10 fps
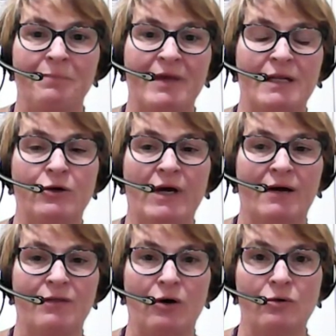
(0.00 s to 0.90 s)
and look
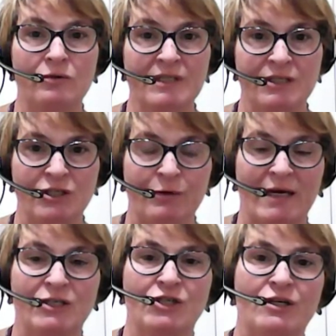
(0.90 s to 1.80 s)
at the whole
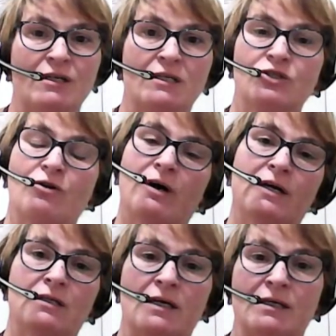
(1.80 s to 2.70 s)
situation and try
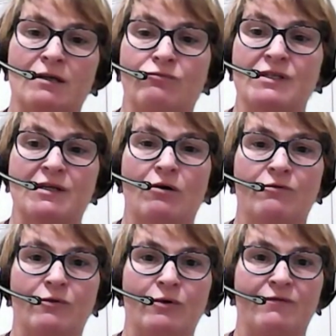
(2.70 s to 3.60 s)
and
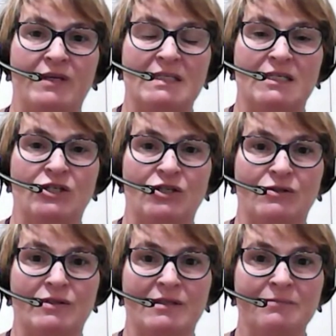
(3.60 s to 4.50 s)
resolve all of these
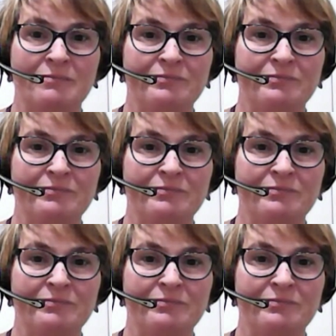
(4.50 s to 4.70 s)
issues.